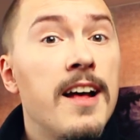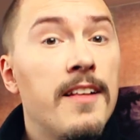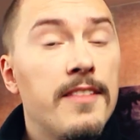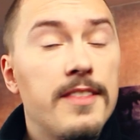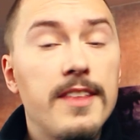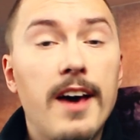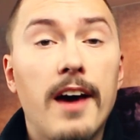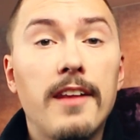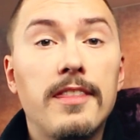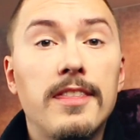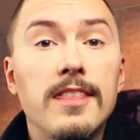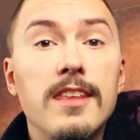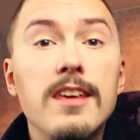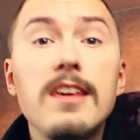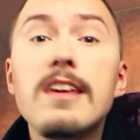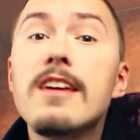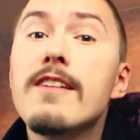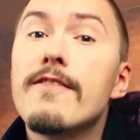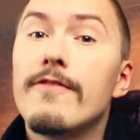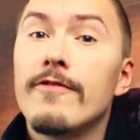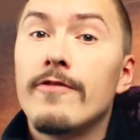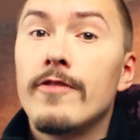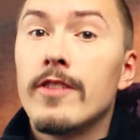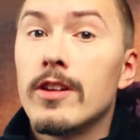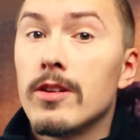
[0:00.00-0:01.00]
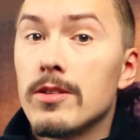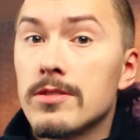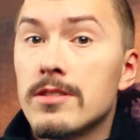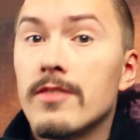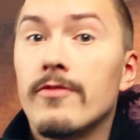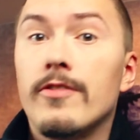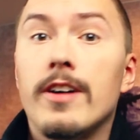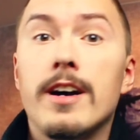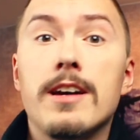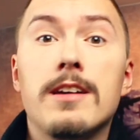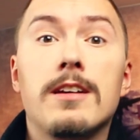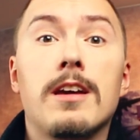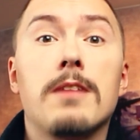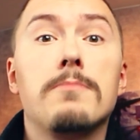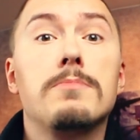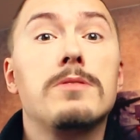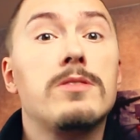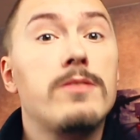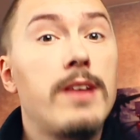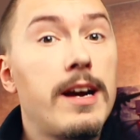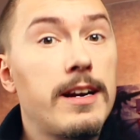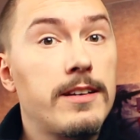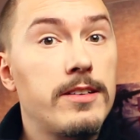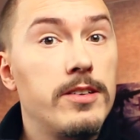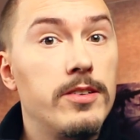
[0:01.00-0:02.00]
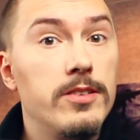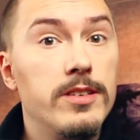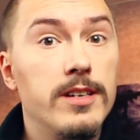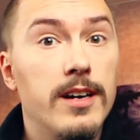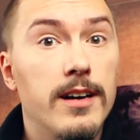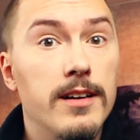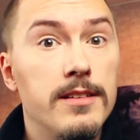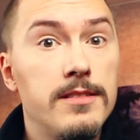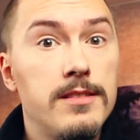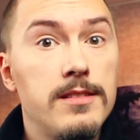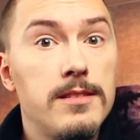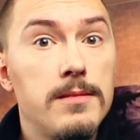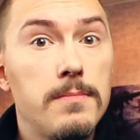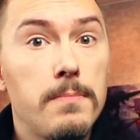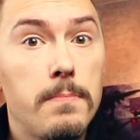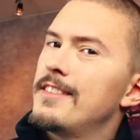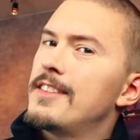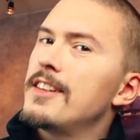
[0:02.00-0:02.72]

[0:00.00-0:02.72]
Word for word: that the philosophizing abstractor does.